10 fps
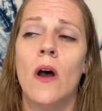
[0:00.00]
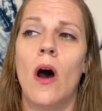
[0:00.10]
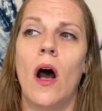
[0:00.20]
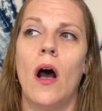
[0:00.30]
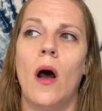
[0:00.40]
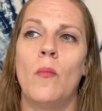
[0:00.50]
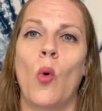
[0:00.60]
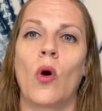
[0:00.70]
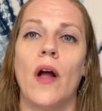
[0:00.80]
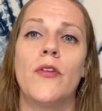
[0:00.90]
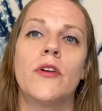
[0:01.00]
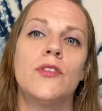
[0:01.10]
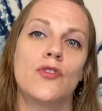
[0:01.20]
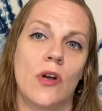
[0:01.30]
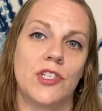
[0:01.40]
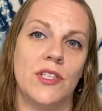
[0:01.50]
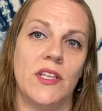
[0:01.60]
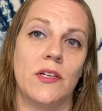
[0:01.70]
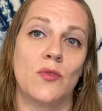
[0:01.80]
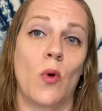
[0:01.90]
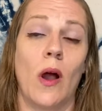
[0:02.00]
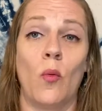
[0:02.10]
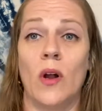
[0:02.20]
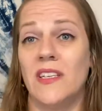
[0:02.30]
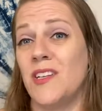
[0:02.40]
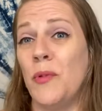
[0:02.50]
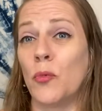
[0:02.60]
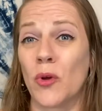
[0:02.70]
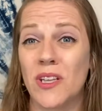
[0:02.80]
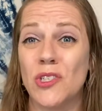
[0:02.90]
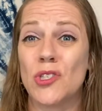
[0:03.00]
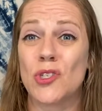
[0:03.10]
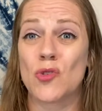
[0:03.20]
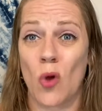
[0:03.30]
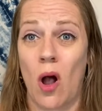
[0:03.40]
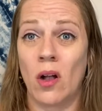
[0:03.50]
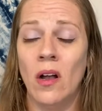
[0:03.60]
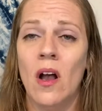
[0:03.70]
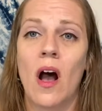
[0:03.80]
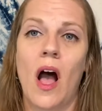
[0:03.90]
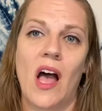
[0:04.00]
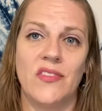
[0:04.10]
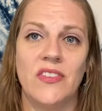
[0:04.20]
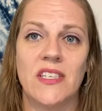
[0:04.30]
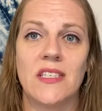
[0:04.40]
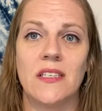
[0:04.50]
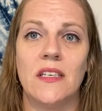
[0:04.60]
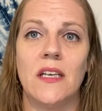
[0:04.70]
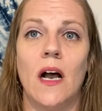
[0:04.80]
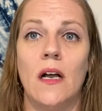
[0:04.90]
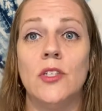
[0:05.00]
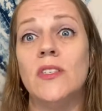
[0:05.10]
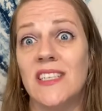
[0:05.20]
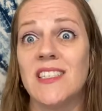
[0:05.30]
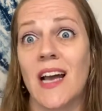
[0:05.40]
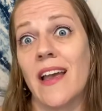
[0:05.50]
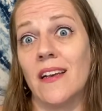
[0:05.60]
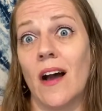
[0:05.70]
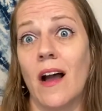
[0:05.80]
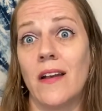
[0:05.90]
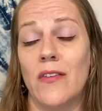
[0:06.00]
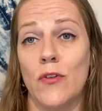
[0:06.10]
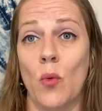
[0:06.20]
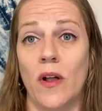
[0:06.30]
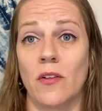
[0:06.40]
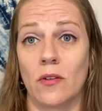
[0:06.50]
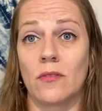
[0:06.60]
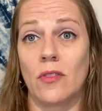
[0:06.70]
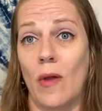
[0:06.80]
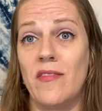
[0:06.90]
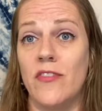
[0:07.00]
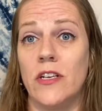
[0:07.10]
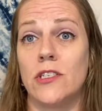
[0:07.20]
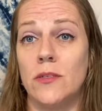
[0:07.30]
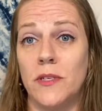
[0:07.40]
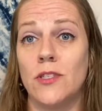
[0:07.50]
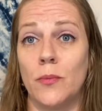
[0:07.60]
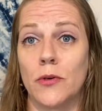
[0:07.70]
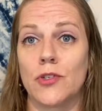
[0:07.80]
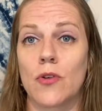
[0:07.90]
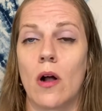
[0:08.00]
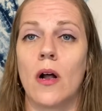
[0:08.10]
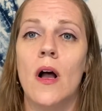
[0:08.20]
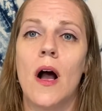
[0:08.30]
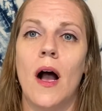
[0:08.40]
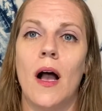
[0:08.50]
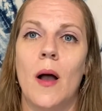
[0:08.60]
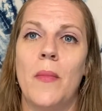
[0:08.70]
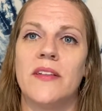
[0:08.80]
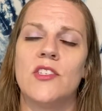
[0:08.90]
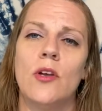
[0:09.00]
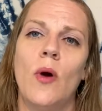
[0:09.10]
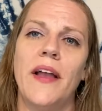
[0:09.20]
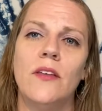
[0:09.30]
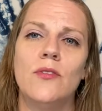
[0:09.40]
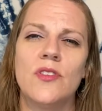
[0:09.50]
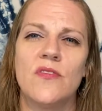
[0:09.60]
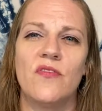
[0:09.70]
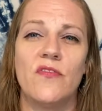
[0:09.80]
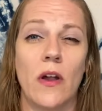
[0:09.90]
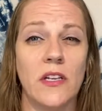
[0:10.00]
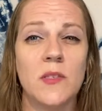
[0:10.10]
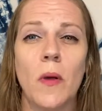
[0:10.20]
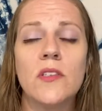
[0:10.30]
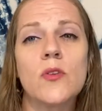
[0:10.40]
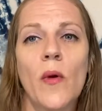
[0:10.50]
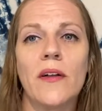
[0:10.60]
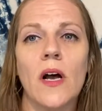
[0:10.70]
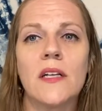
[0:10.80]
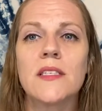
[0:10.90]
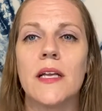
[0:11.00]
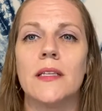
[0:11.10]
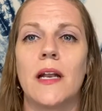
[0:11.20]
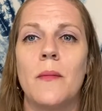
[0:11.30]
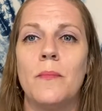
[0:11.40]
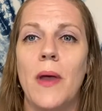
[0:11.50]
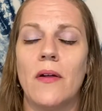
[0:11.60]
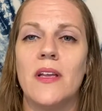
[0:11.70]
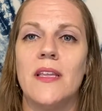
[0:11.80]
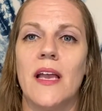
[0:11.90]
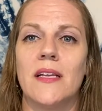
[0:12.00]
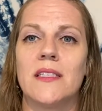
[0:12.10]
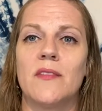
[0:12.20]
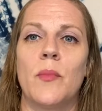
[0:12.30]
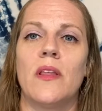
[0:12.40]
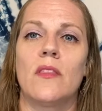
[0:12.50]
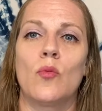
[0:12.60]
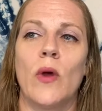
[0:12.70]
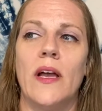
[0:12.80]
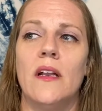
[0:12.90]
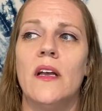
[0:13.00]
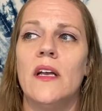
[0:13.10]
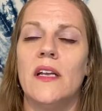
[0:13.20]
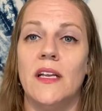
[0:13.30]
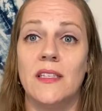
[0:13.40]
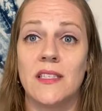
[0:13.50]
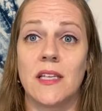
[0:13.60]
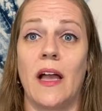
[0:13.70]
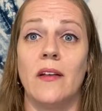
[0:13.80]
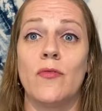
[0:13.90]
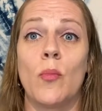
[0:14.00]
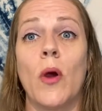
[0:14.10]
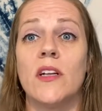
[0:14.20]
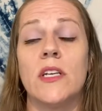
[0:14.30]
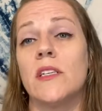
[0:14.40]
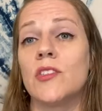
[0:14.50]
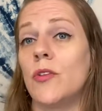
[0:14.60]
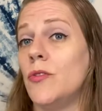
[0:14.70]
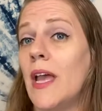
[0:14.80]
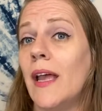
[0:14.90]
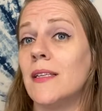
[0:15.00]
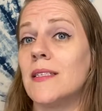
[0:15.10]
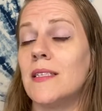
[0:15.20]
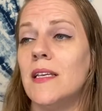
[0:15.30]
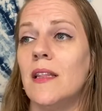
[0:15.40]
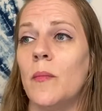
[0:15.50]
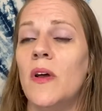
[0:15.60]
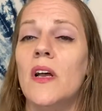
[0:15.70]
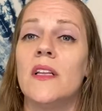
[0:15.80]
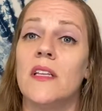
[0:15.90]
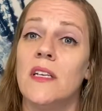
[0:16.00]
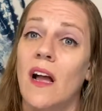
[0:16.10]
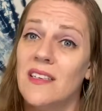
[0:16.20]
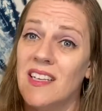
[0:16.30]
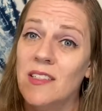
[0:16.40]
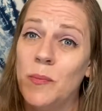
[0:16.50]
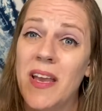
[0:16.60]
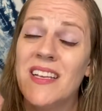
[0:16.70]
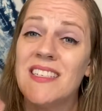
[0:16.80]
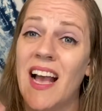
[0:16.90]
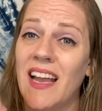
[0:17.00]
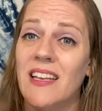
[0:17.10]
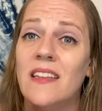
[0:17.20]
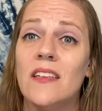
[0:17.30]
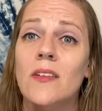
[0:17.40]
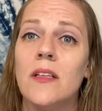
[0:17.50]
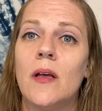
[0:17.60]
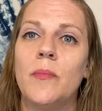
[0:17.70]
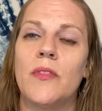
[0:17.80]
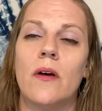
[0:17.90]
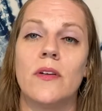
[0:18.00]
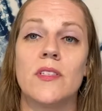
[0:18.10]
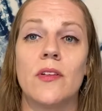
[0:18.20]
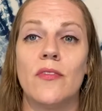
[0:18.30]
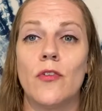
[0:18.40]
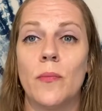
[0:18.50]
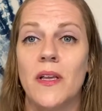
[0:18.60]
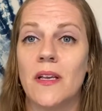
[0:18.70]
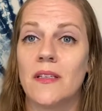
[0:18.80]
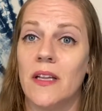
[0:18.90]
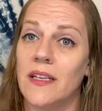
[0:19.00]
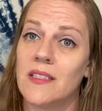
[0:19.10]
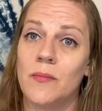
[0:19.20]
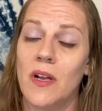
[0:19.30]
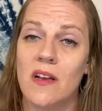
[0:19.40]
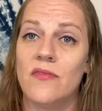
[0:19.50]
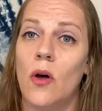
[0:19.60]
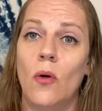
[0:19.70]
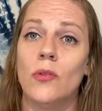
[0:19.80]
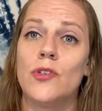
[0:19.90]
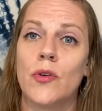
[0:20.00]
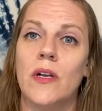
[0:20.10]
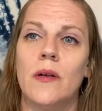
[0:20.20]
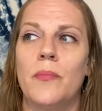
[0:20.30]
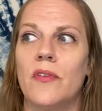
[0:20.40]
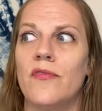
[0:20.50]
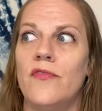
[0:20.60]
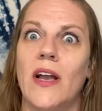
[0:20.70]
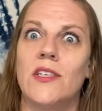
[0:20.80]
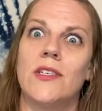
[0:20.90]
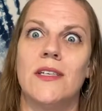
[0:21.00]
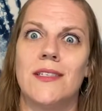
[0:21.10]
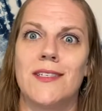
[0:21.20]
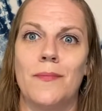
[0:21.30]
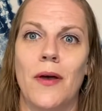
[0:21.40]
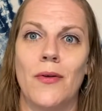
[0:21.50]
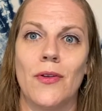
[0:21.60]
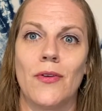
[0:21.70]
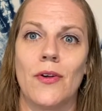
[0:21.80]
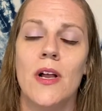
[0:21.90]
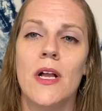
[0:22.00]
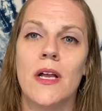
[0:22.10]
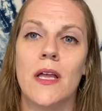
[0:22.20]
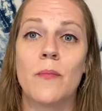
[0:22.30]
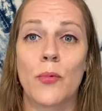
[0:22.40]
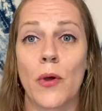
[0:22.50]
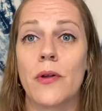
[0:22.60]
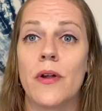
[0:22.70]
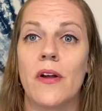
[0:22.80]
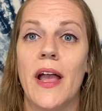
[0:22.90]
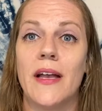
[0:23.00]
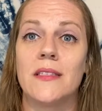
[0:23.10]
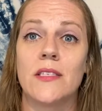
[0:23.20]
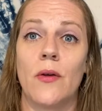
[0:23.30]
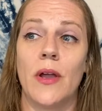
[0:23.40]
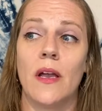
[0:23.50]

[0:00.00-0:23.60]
or other construction things where I want it to be really strong. Obviously, you need to tie a knot if you want your thread finish to be super strong. And so I use very small square knots, and then I bury the ends of my thread inside of the project so you can't see them. The knot does make a tiny little lump though, and so if you're being like some kind of ultra perfectionist about your embroidery or hand sewing,